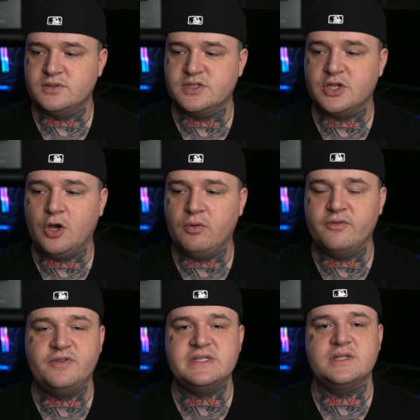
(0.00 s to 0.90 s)
to go
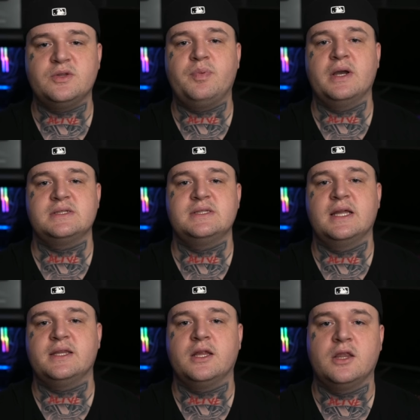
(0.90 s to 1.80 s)
and visit the person
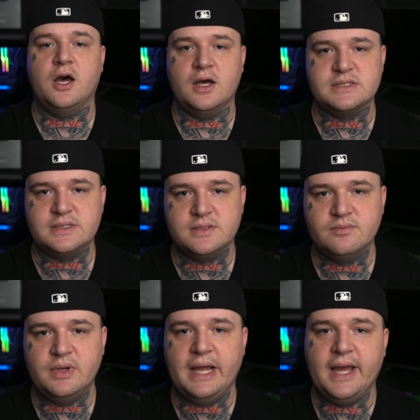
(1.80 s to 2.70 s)
that they lost.
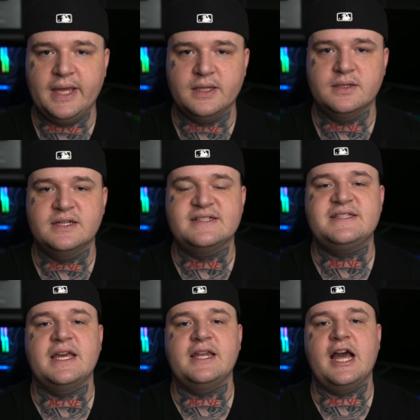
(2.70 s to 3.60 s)
But hey, it's
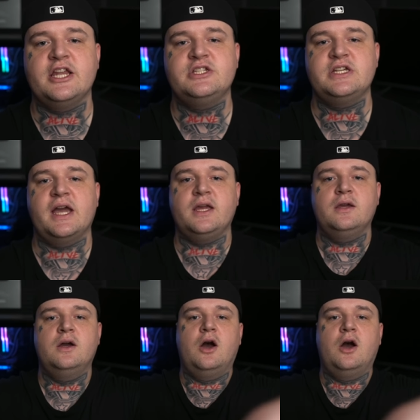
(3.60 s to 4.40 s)
1090 J.